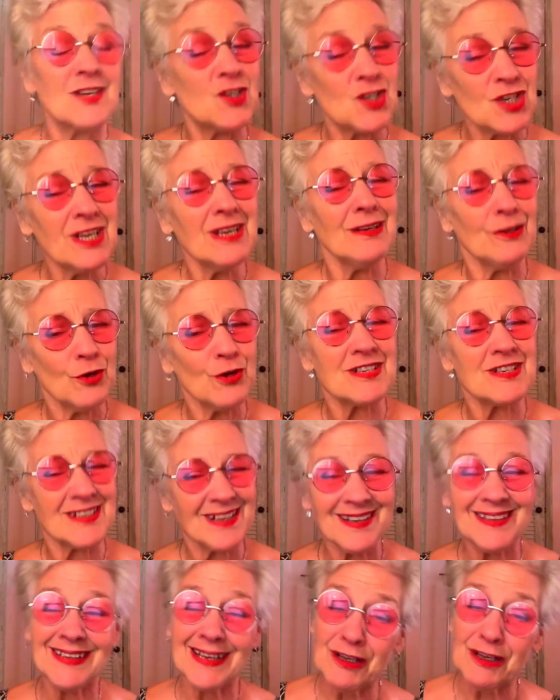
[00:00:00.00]
She looked
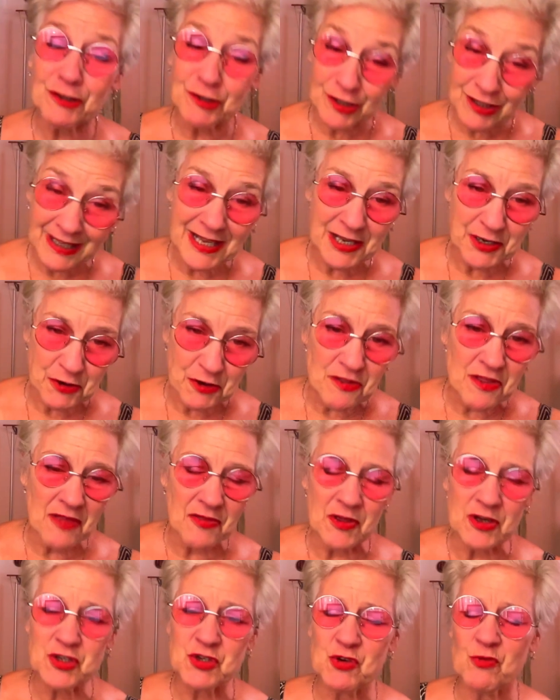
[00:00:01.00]
a little cleaner
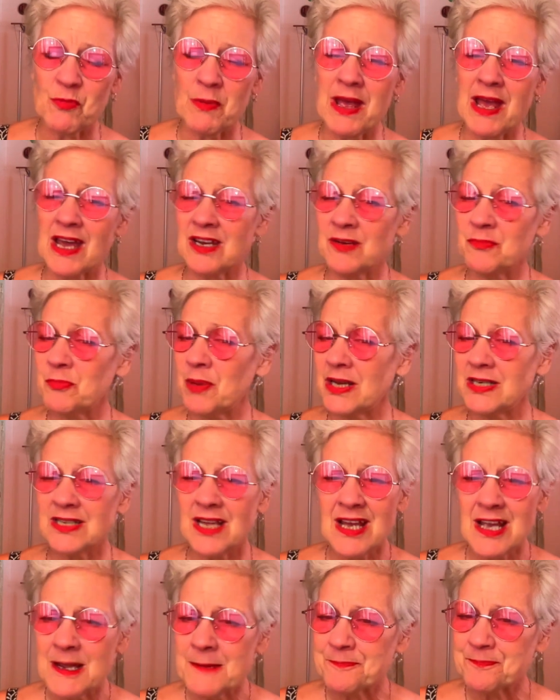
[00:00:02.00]
than the two men, but
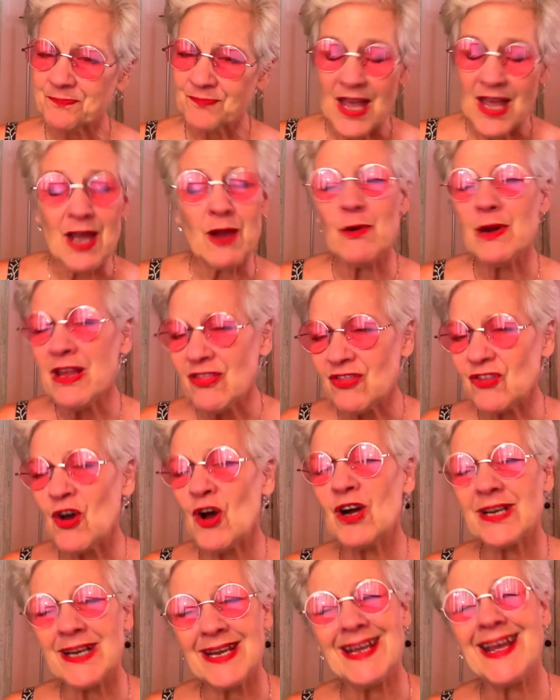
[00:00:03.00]
Harry
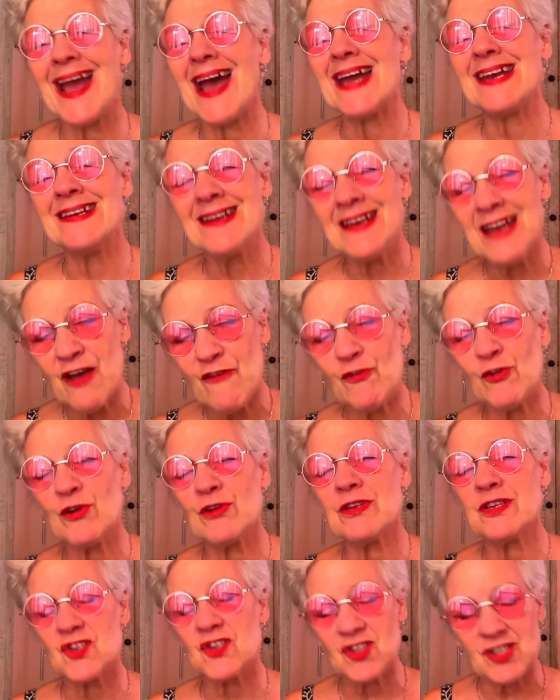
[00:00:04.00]
thought he had
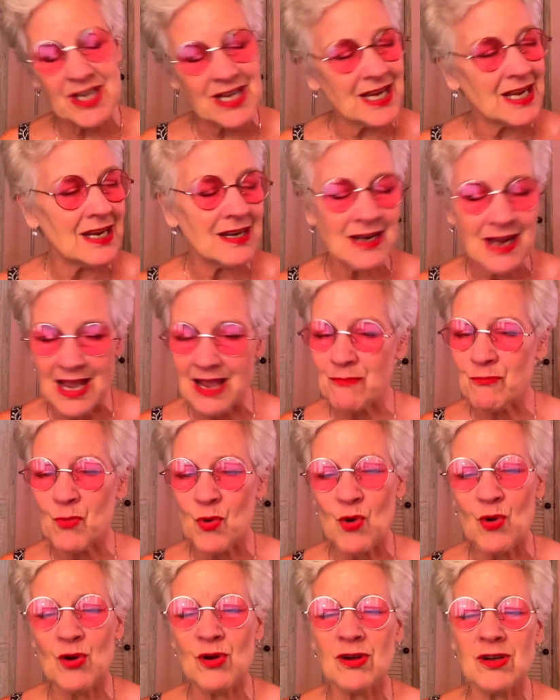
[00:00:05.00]
never seen a
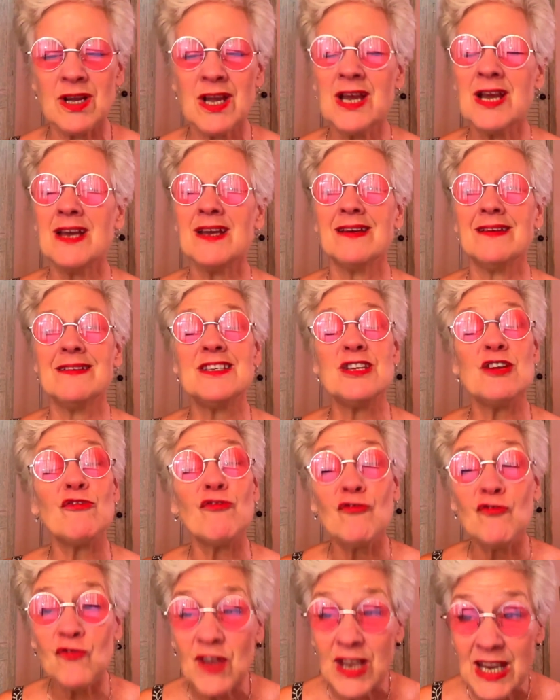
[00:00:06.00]
more
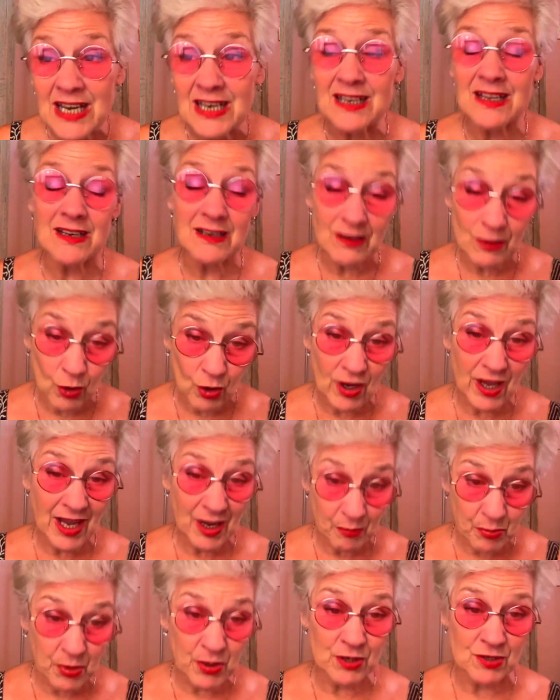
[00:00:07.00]

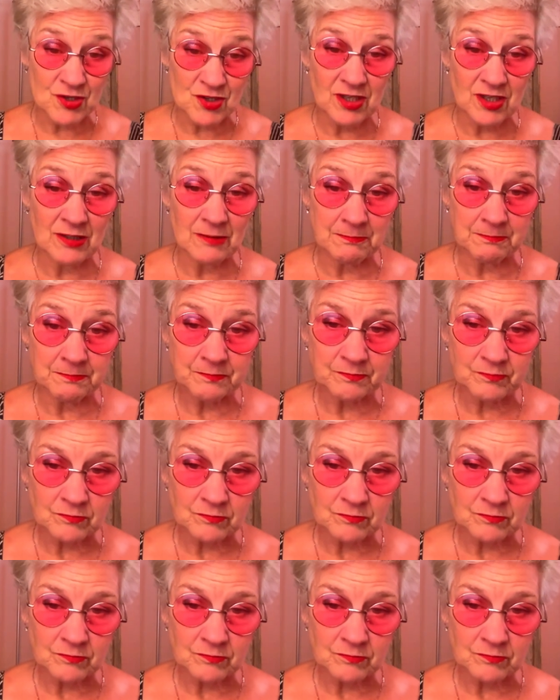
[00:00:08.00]
defeated-looking person.